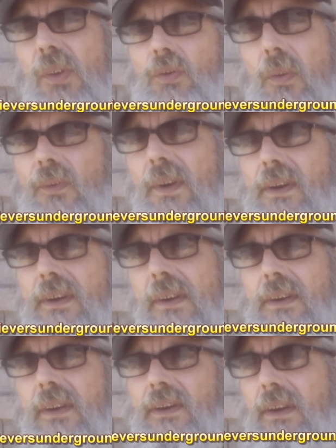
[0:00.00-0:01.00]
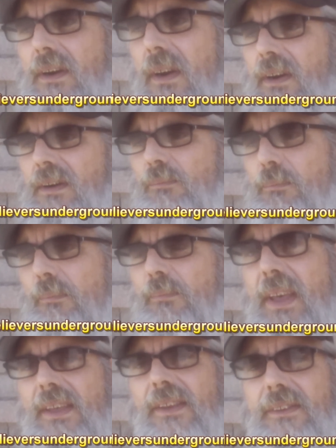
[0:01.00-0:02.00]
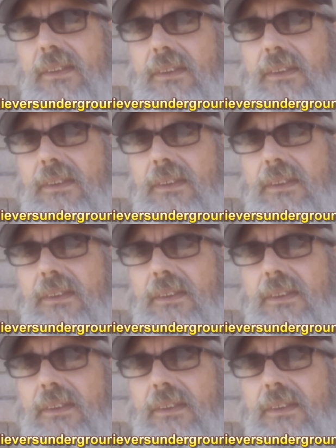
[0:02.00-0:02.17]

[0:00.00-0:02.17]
core melt.